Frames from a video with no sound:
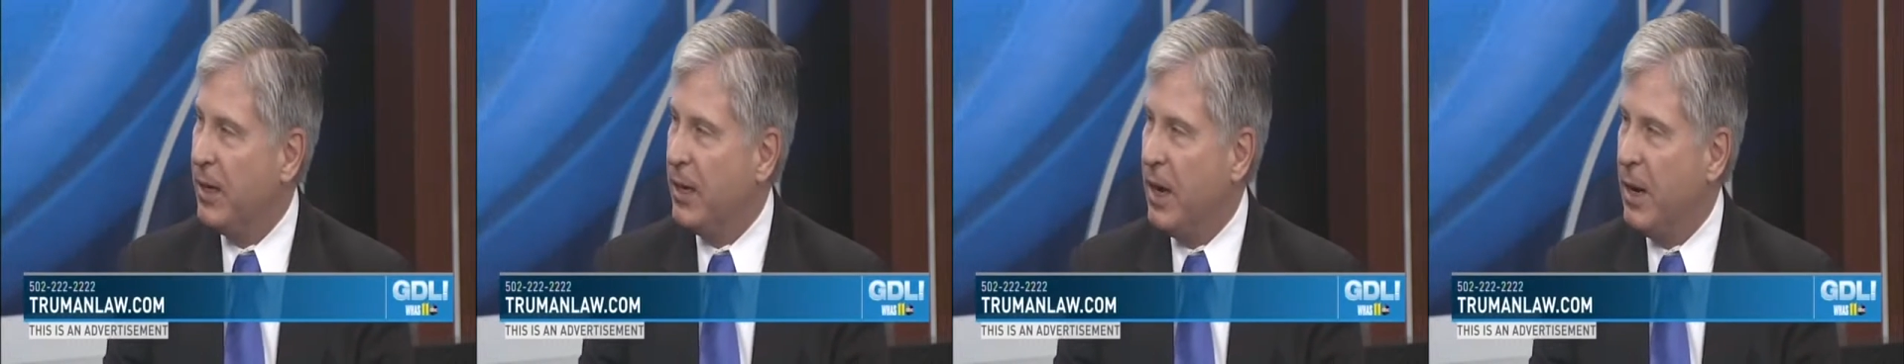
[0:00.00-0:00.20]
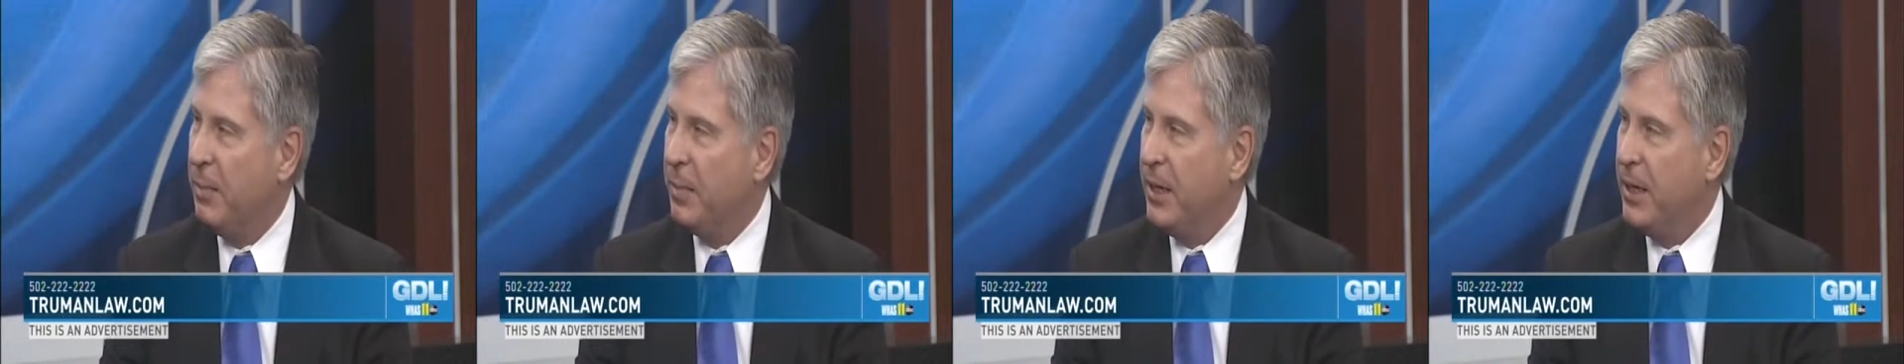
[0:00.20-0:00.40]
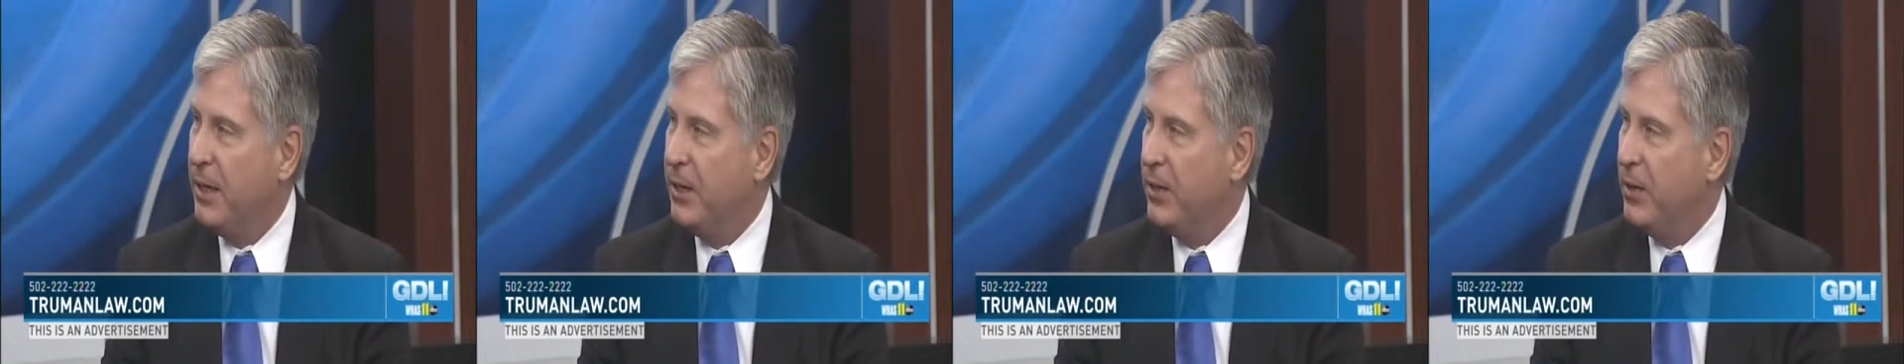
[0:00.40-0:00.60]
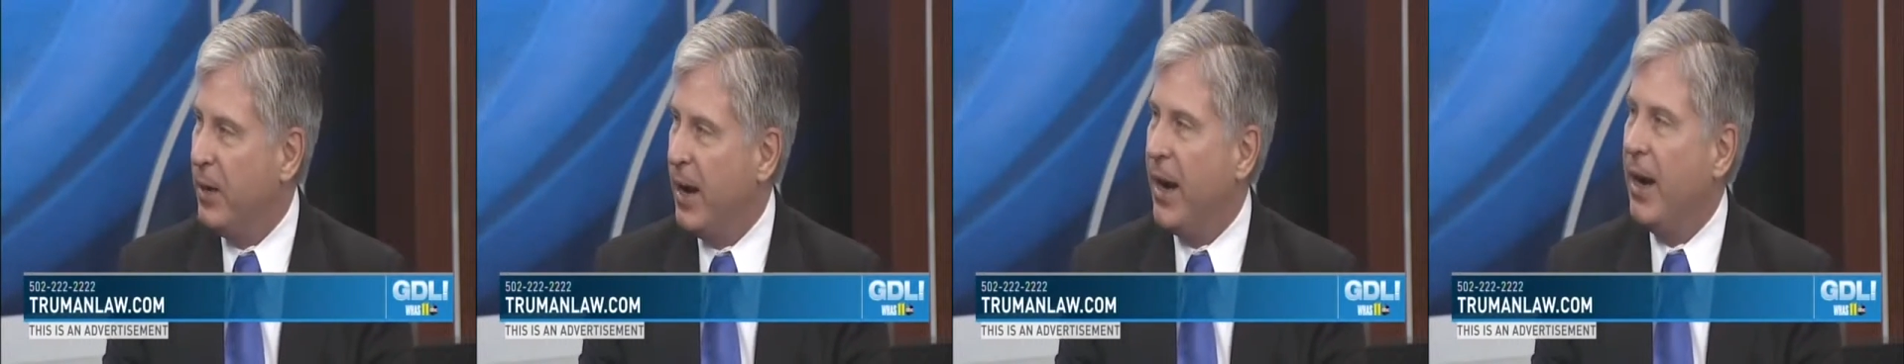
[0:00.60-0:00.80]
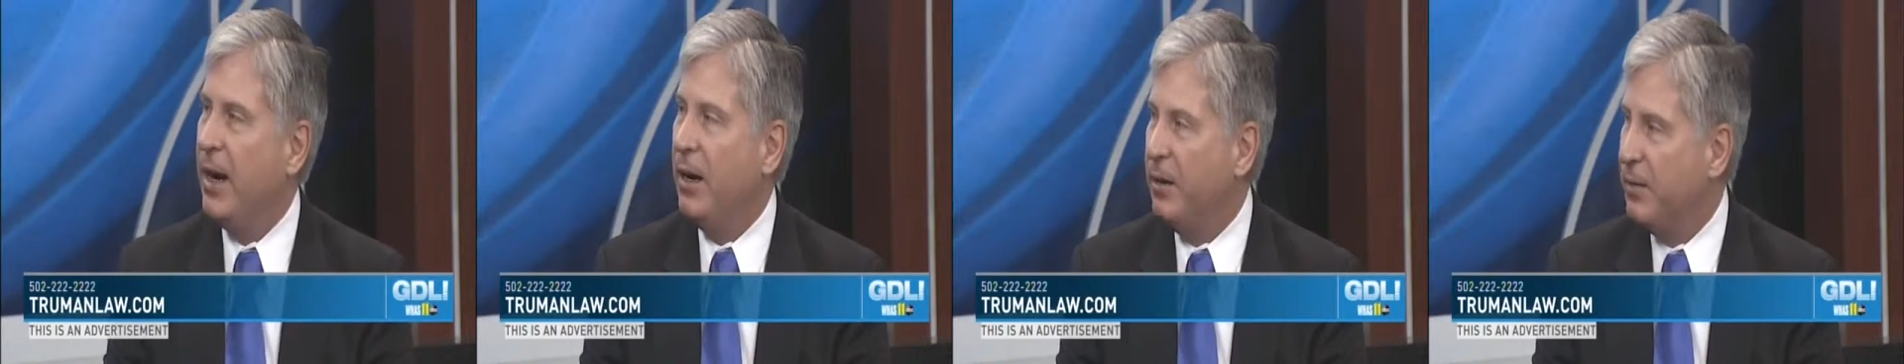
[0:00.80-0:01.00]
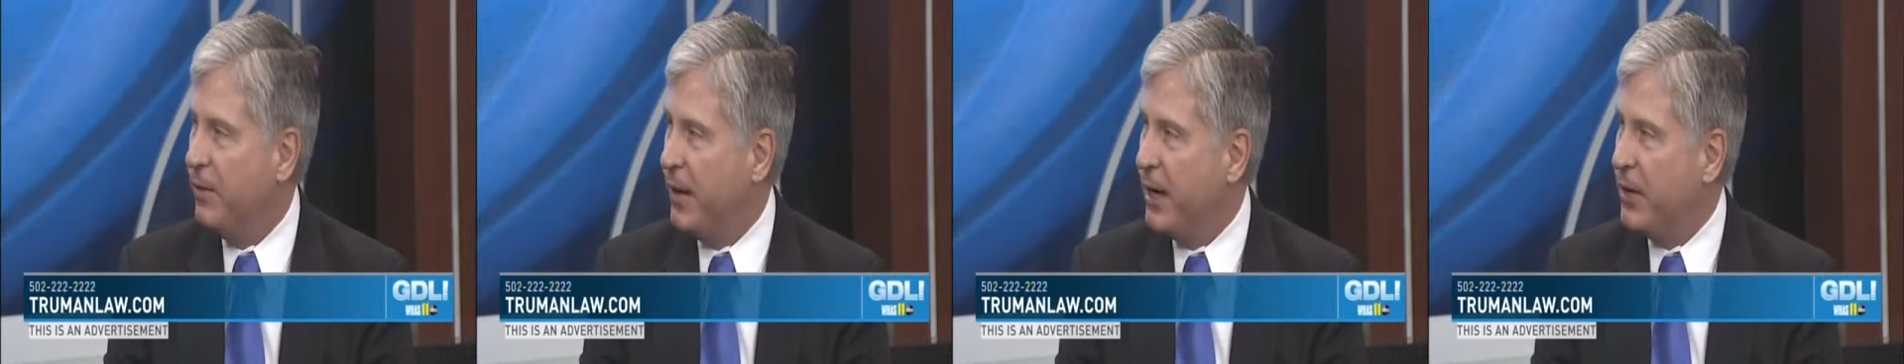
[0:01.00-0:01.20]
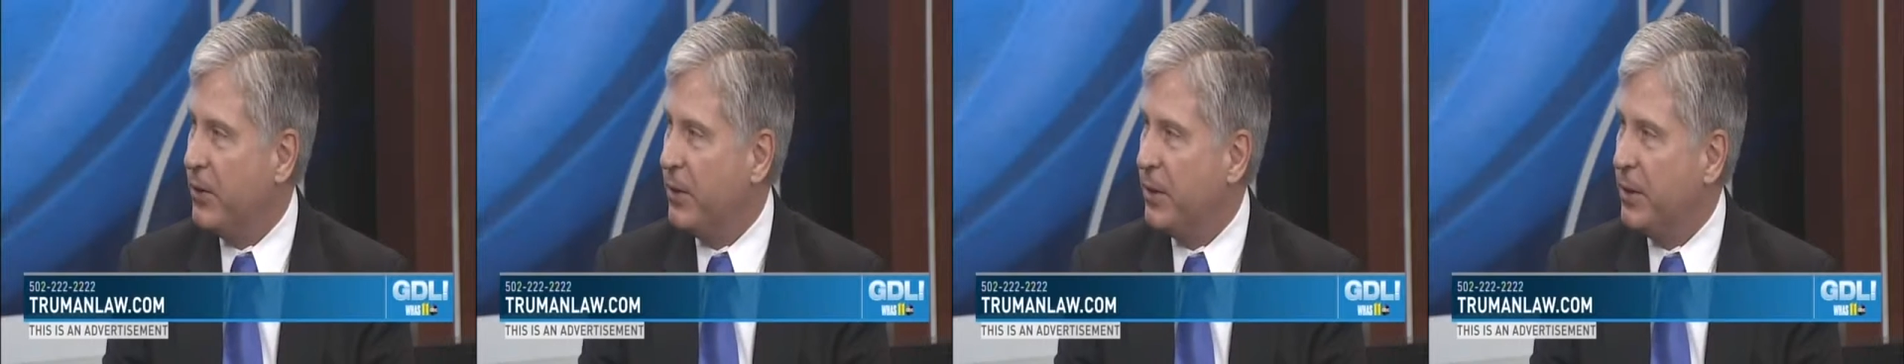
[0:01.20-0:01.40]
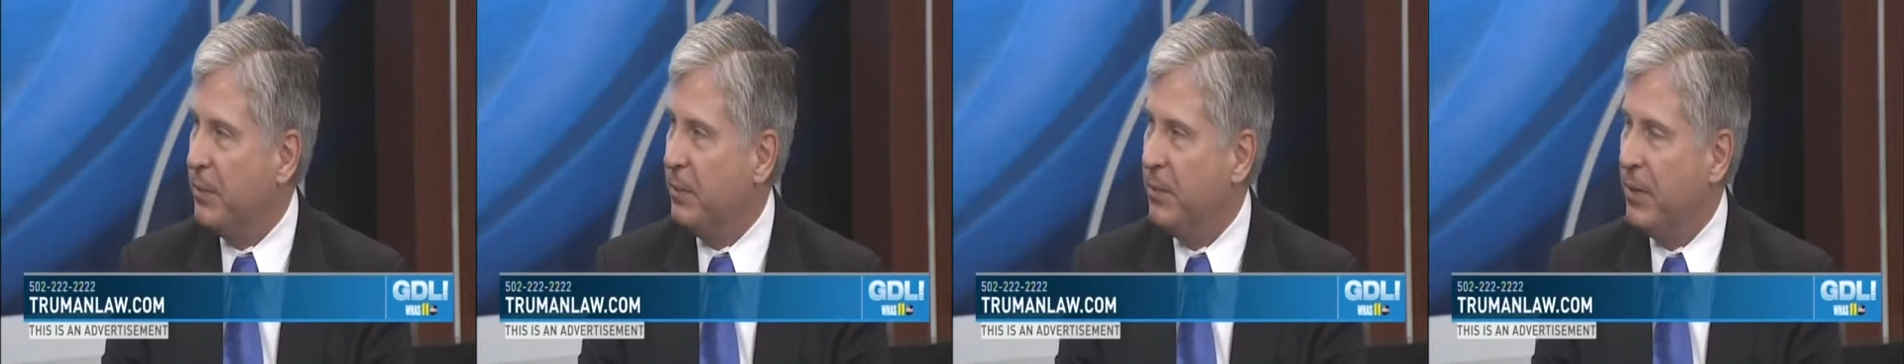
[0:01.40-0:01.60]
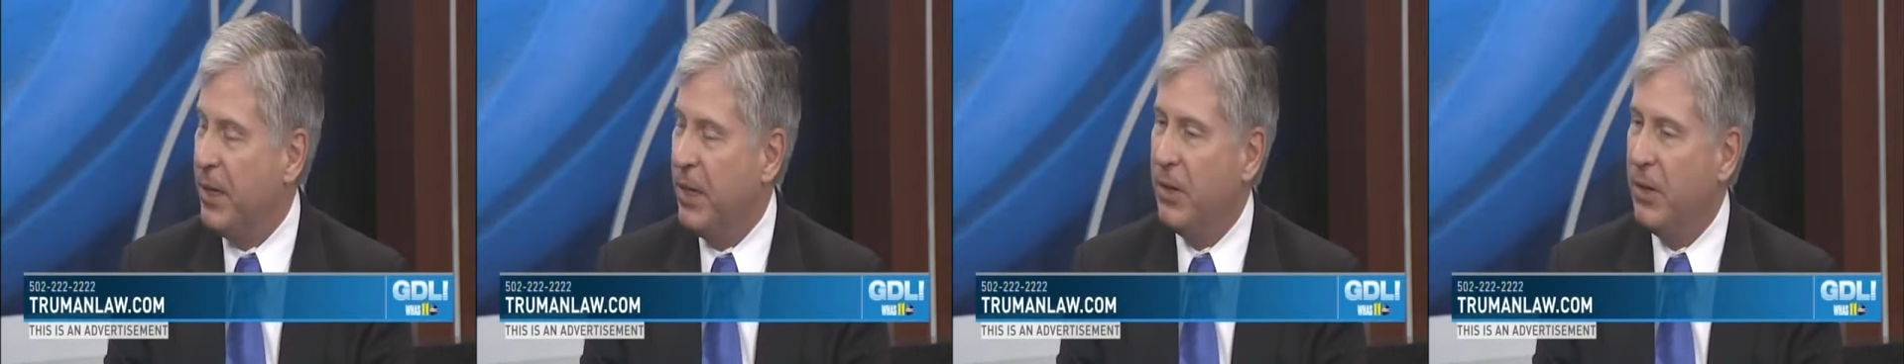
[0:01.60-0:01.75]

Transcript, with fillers: company to hire a veteran.